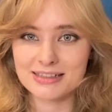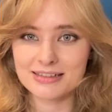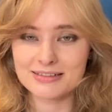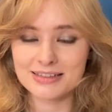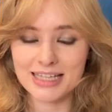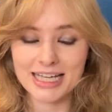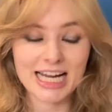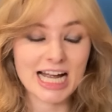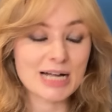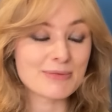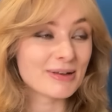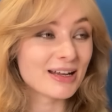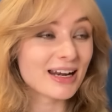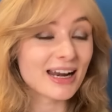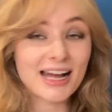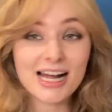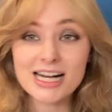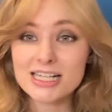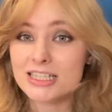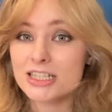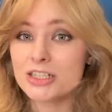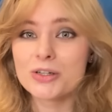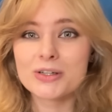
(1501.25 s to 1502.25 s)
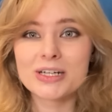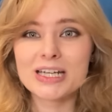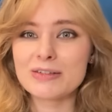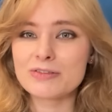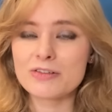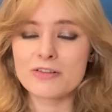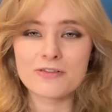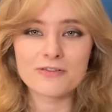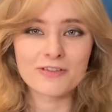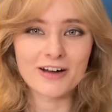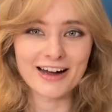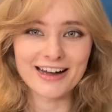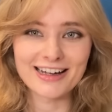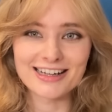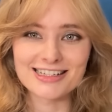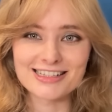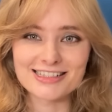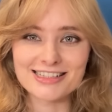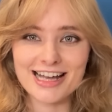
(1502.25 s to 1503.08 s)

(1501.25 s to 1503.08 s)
Like, I mean, I actually couldn't even find